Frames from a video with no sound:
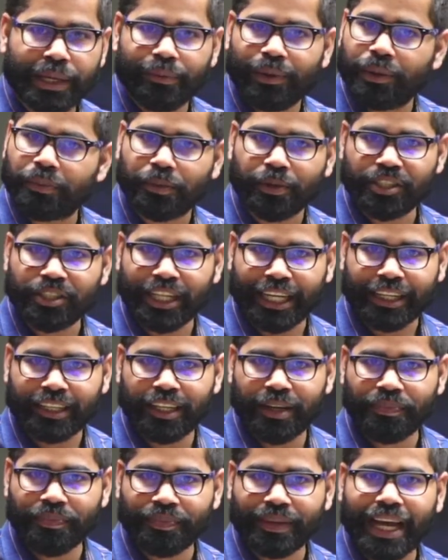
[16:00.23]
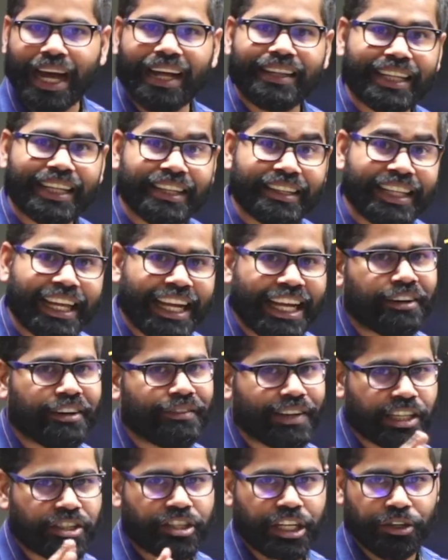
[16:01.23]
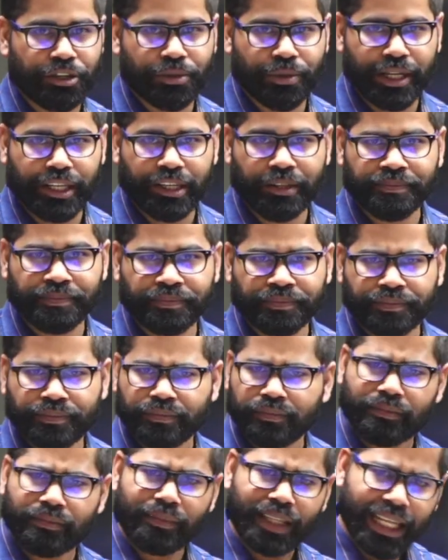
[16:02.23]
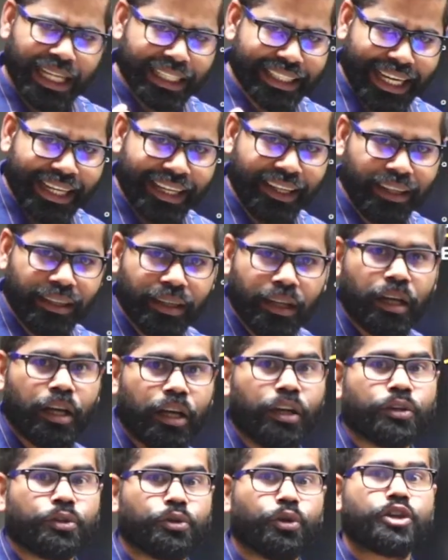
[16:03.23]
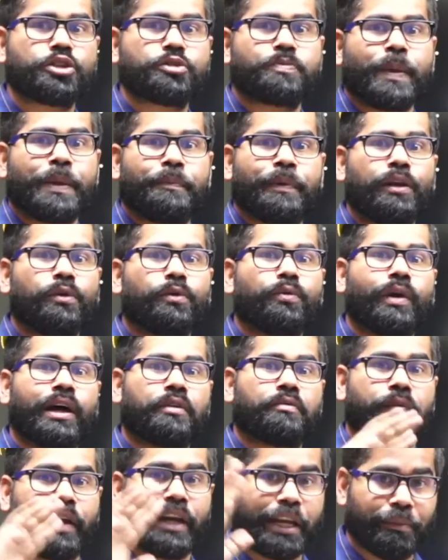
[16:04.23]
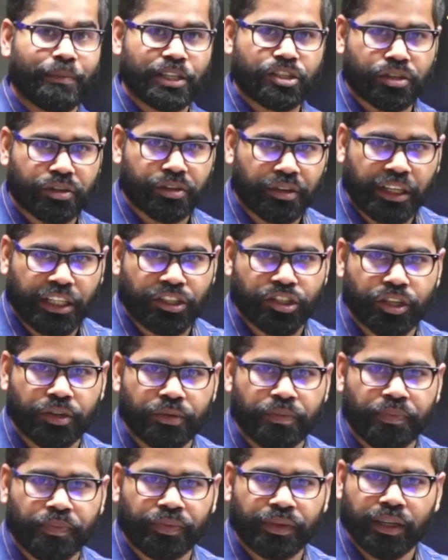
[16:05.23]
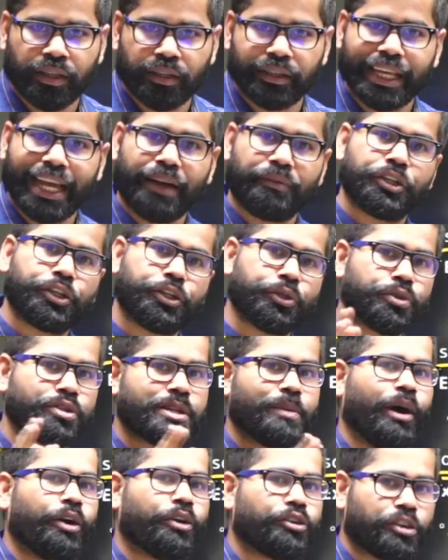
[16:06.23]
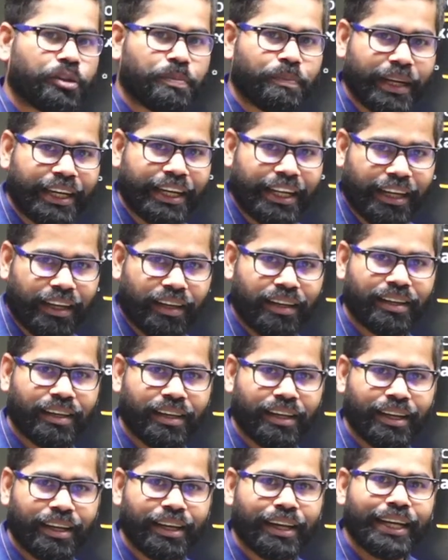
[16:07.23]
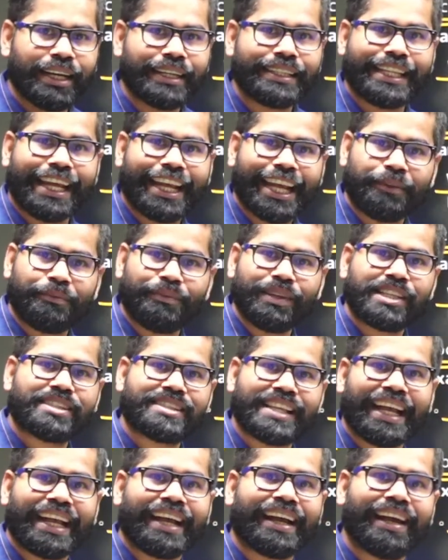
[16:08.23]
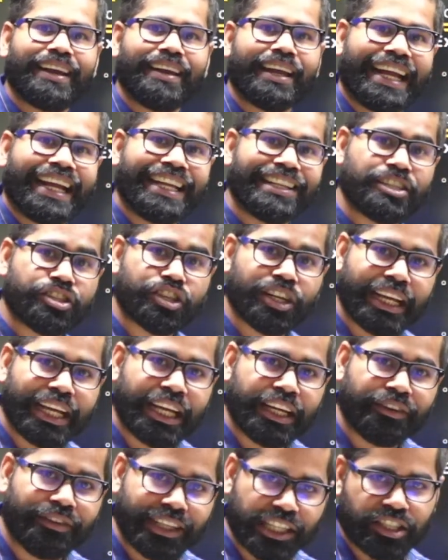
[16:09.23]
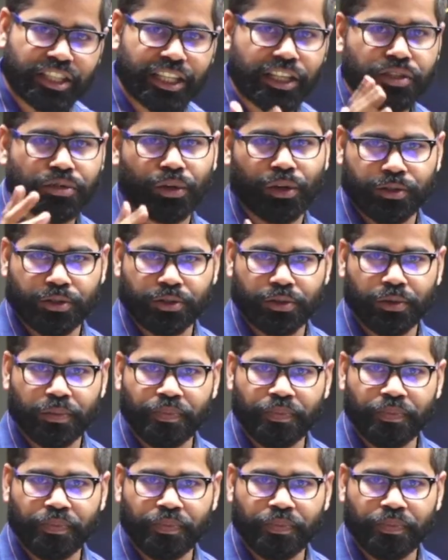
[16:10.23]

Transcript: project and then they invest into it. Then those people who are very much rich, they have huge amount of money. They can be single angel investors also.